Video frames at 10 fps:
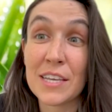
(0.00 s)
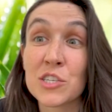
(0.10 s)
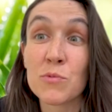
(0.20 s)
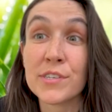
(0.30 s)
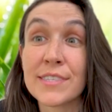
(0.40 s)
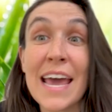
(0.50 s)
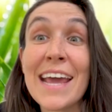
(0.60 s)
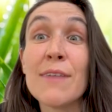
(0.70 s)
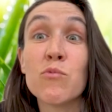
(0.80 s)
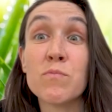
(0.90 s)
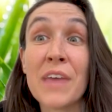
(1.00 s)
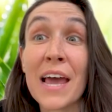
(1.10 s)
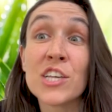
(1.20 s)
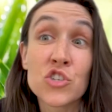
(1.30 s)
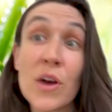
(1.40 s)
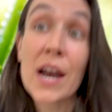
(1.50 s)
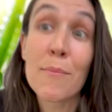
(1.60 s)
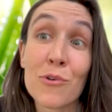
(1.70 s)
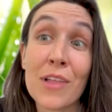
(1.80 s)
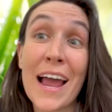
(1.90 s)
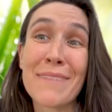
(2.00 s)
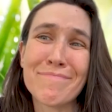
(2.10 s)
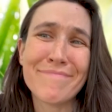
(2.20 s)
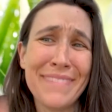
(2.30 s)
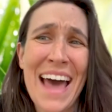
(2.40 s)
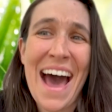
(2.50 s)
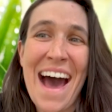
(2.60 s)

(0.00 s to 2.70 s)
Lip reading: This was they straight up were like, nah.